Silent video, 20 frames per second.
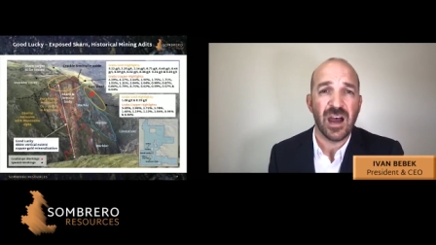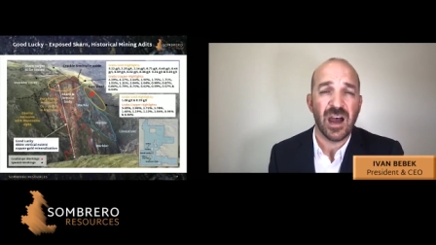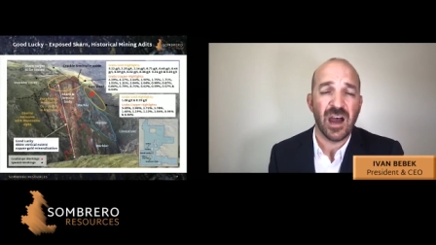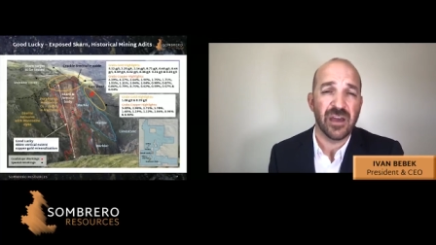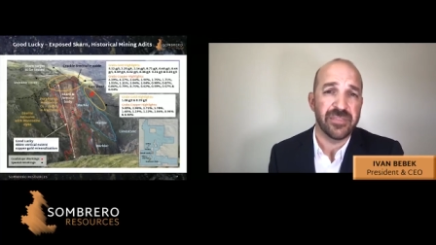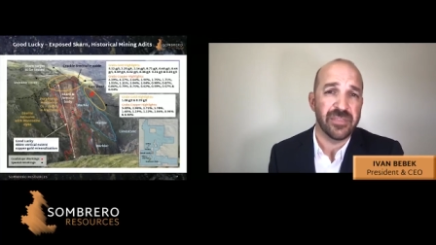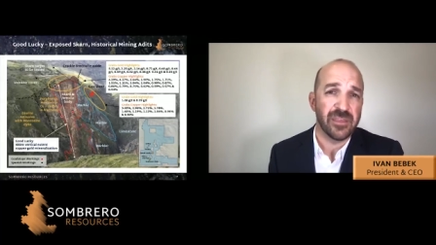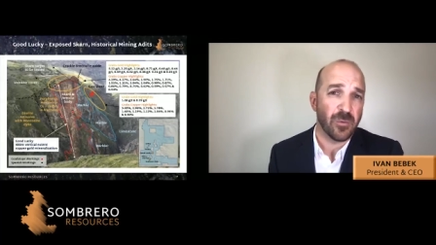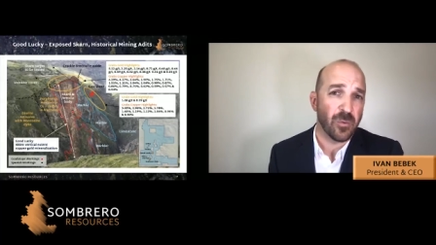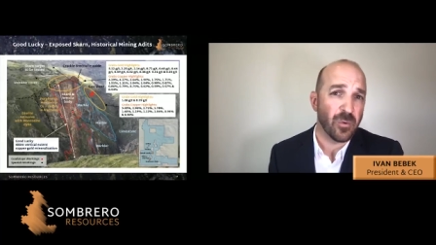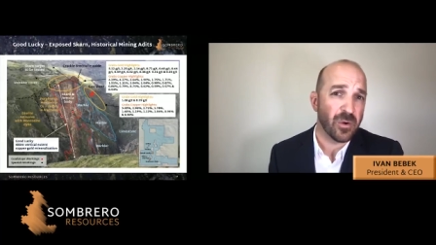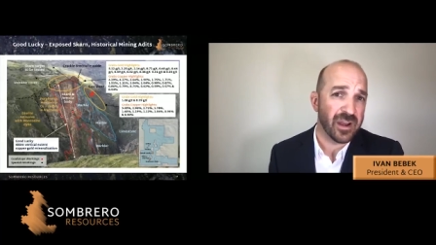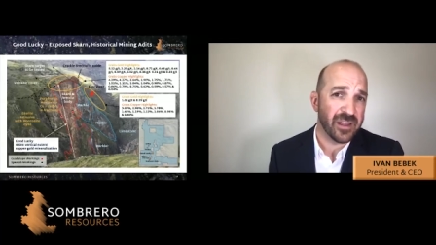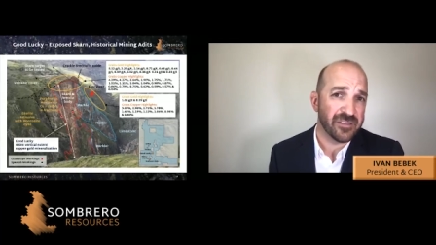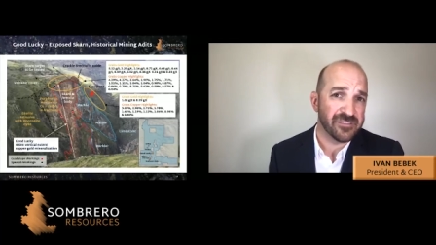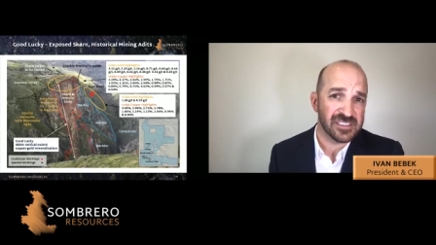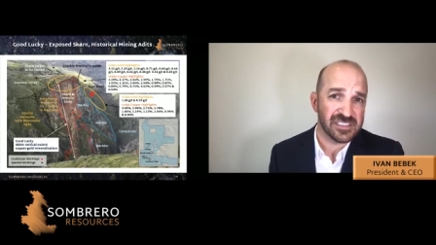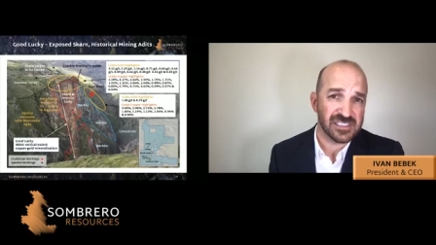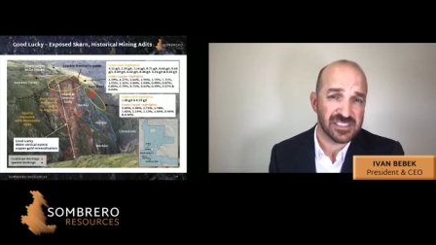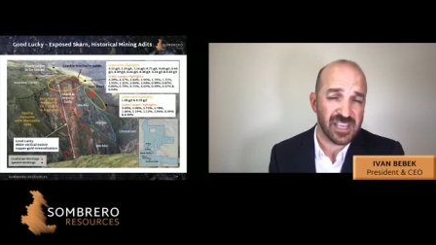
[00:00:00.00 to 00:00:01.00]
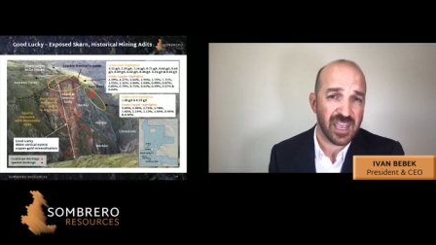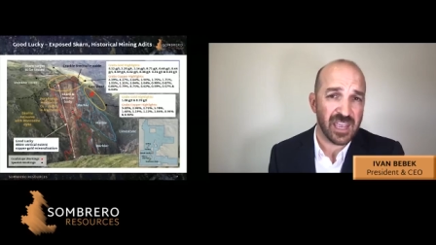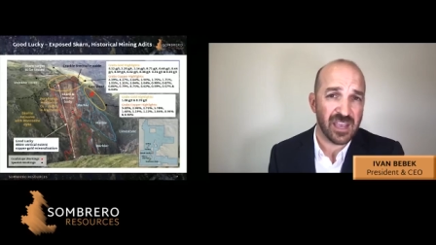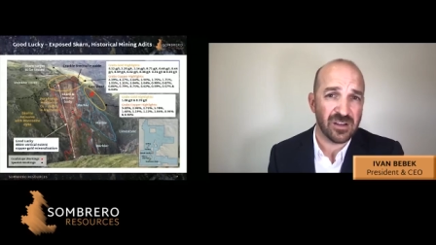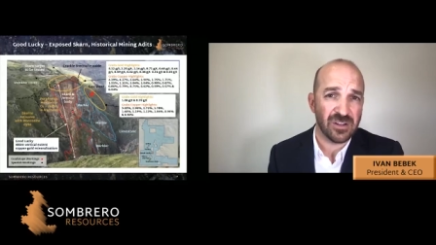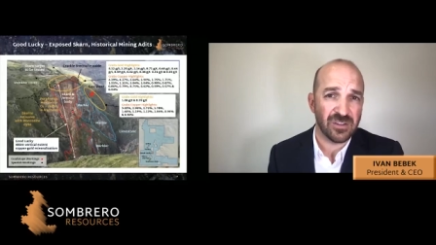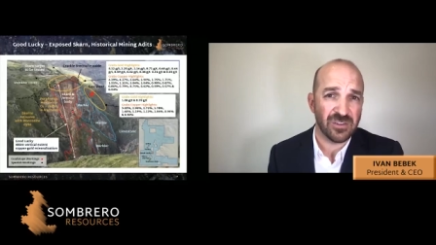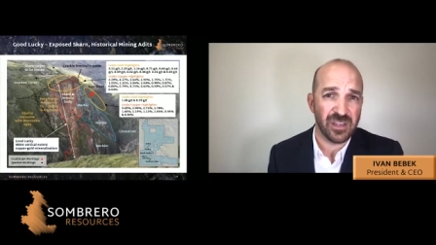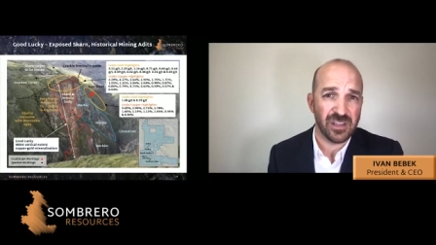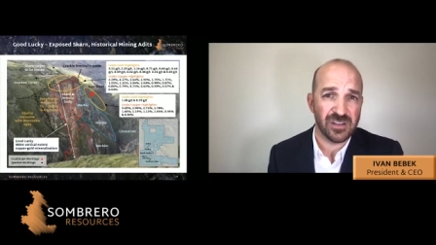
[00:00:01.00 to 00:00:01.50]
I think we're going to have
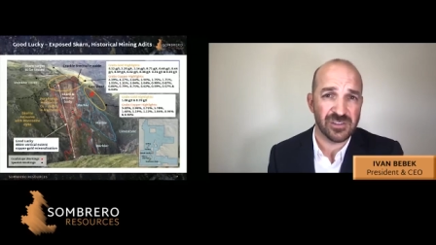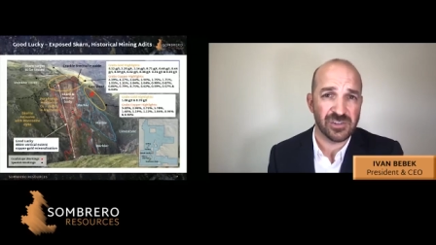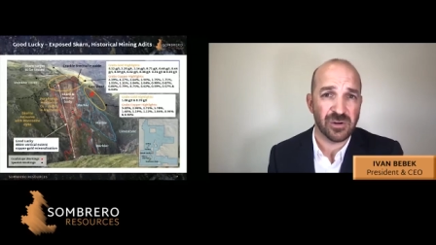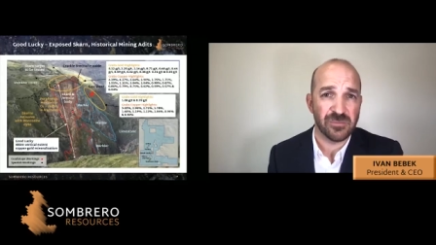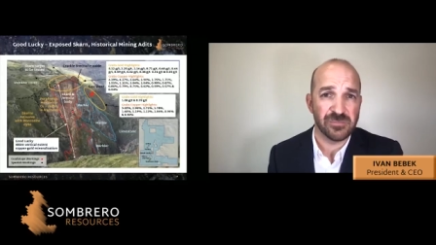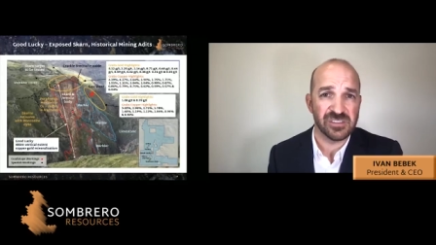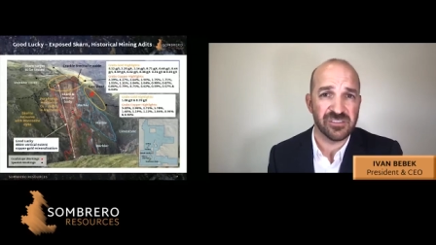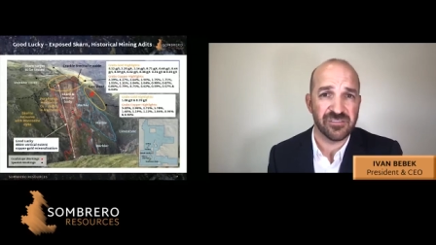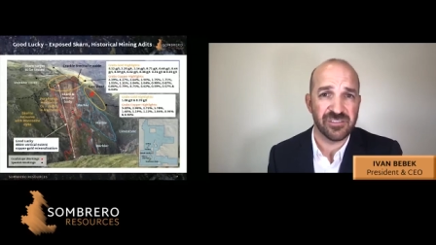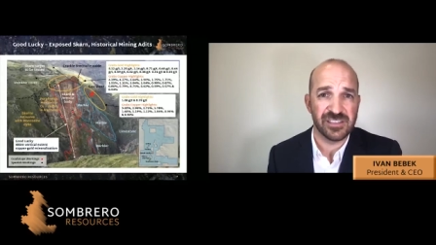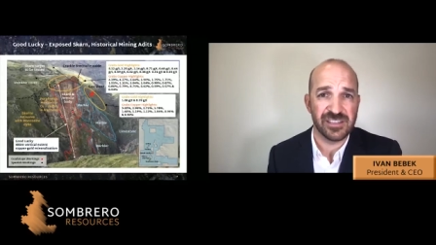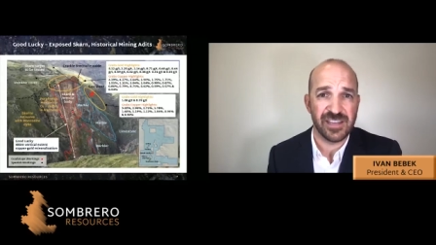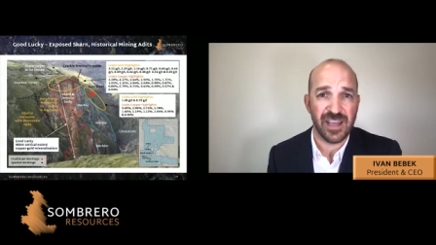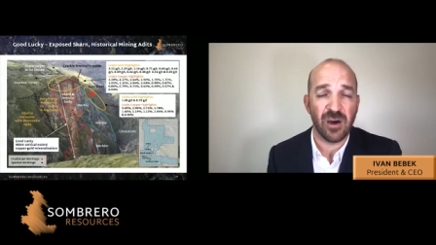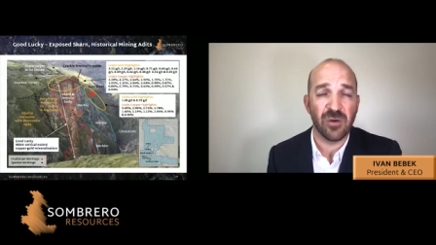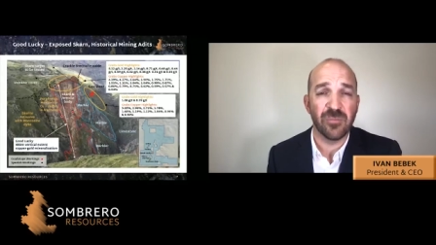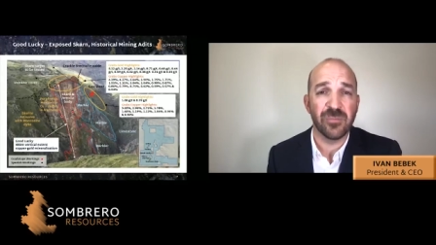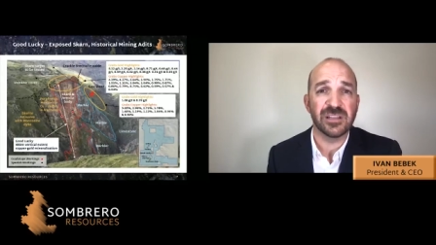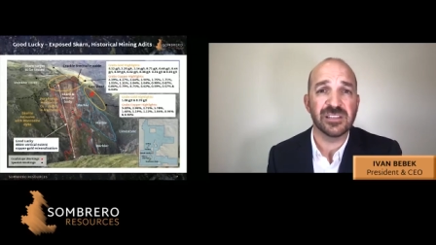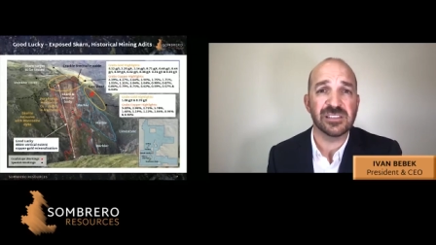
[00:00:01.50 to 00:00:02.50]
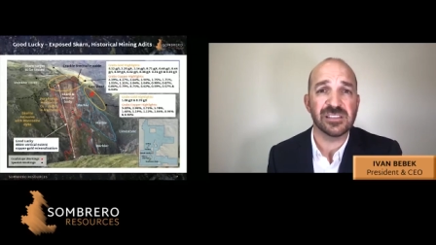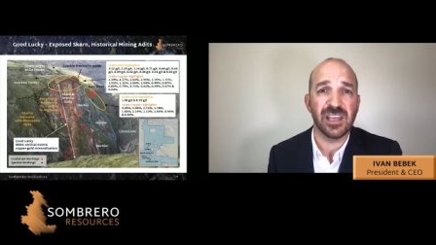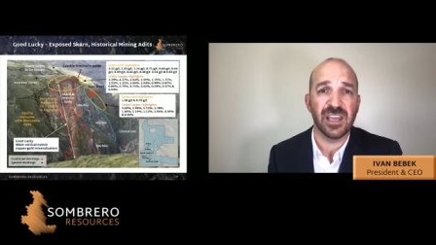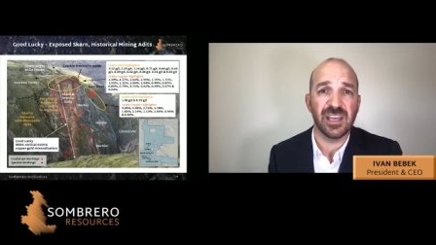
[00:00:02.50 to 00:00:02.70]
scale in terms of endowment,